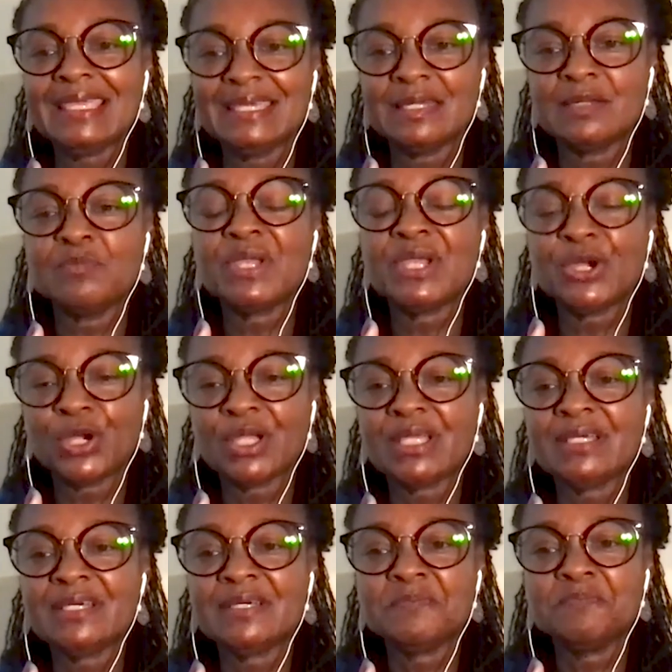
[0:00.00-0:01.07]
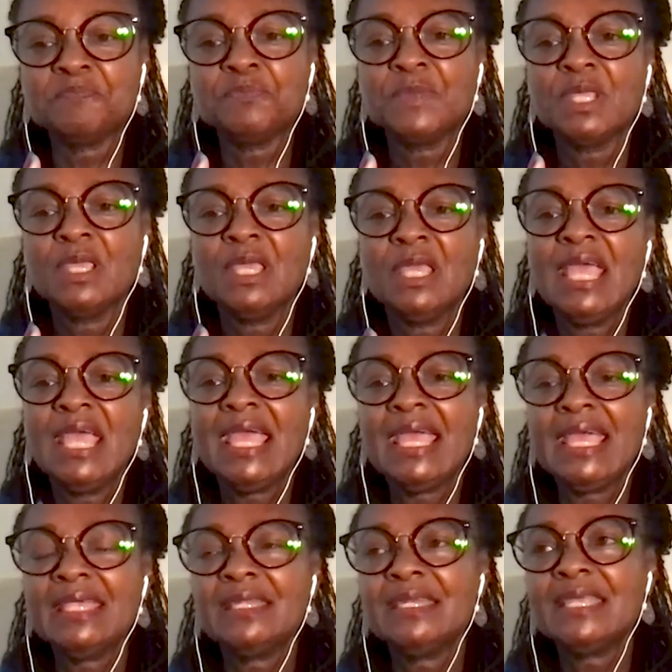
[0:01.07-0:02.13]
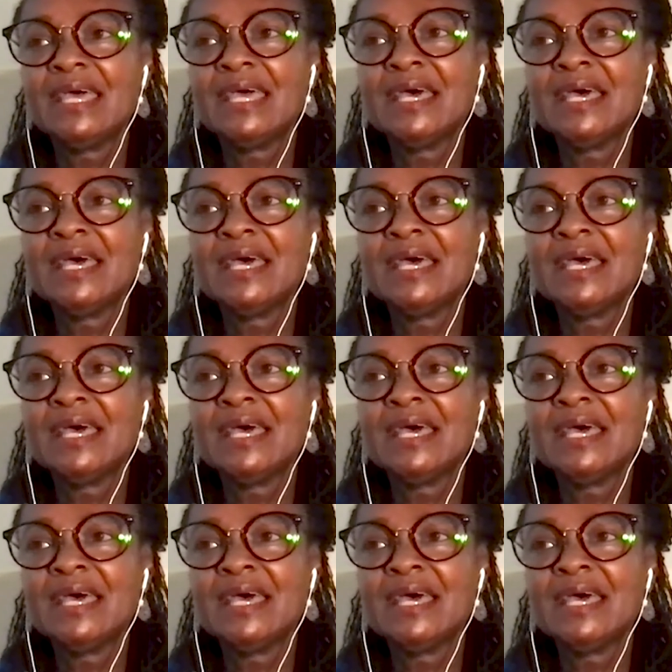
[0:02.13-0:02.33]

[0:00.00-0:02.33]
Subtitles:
in America. And